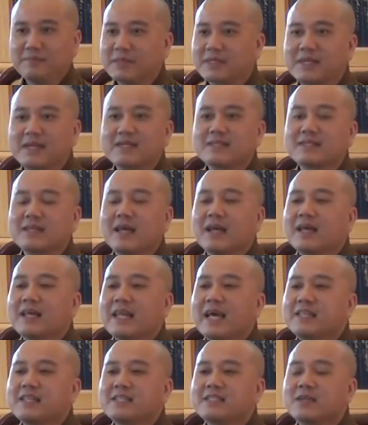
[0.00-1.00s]
because
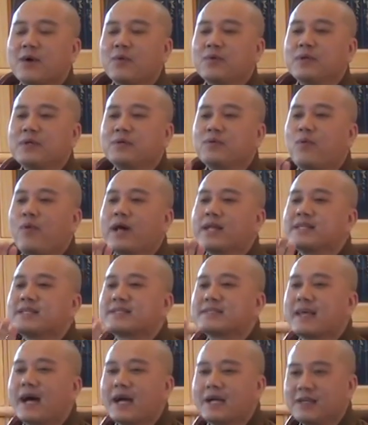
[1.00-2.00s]
that is only one
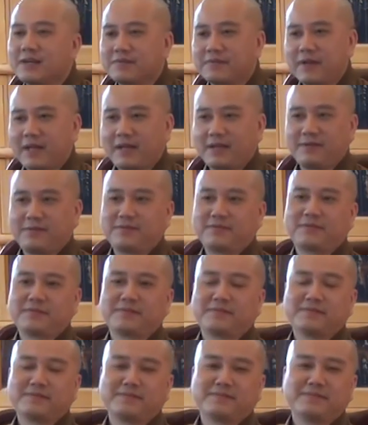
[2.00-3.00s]
side of life.
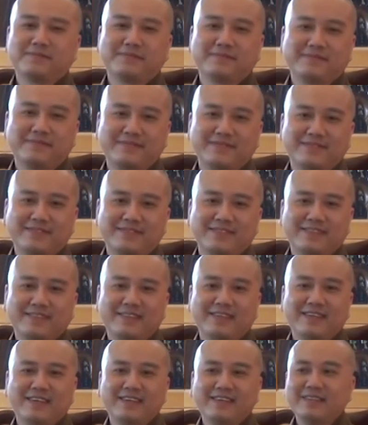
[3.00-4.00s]

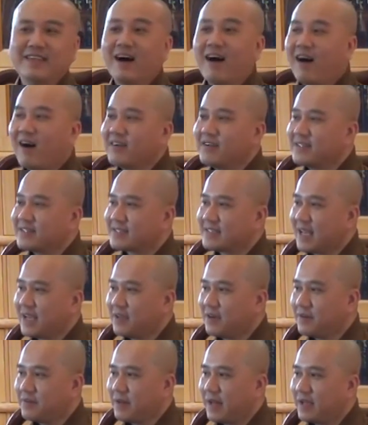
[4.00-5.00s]
The other
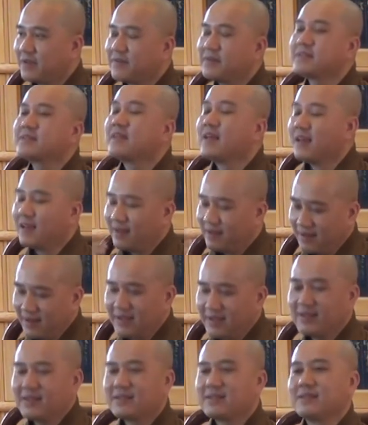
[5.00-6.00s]
side of life is
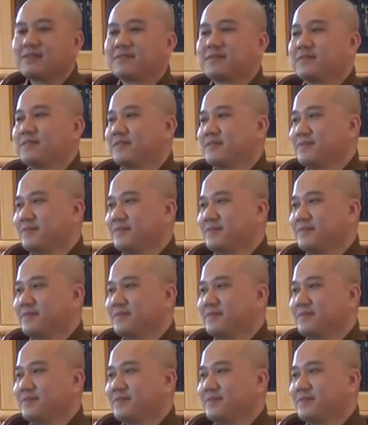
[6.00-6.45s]
negative.